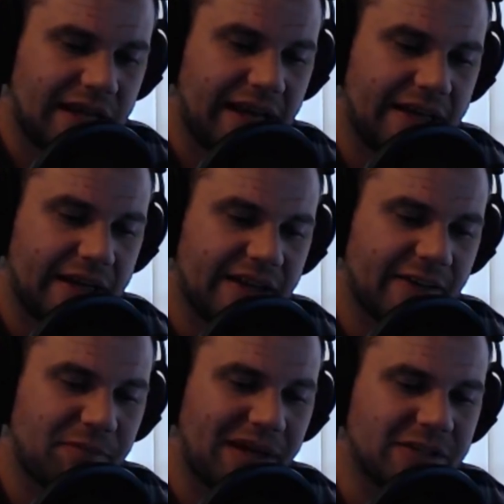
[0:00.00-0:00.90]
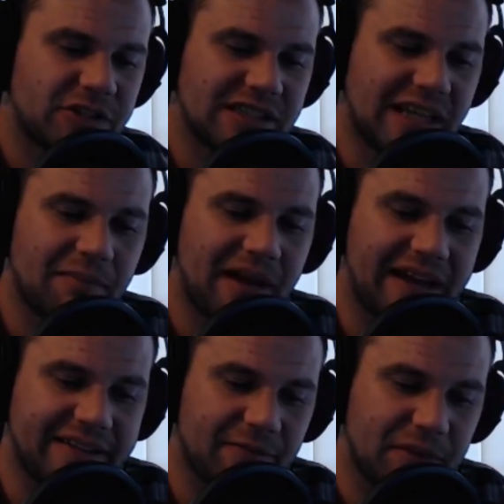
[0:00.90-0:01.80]
And uh, they've benched Eli
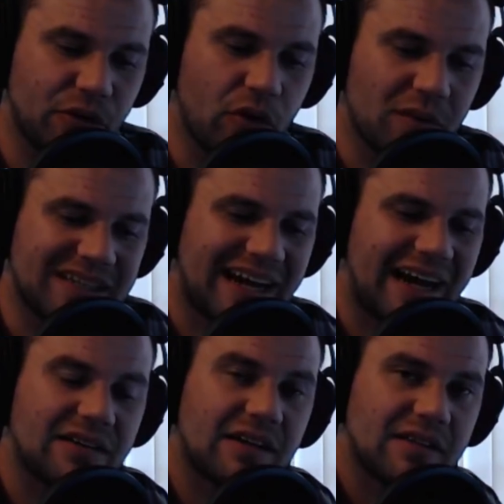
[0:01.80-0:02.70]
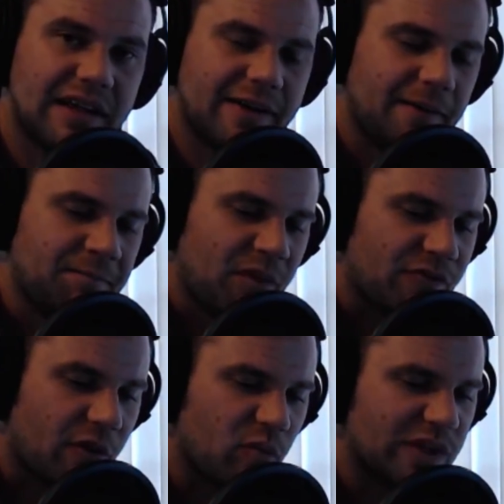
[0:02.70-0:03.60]
Manning. They've been going with Kyle Aleta
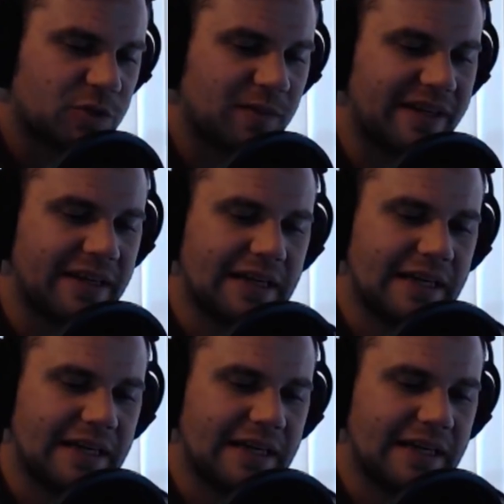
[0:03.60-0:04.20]
from Richmond.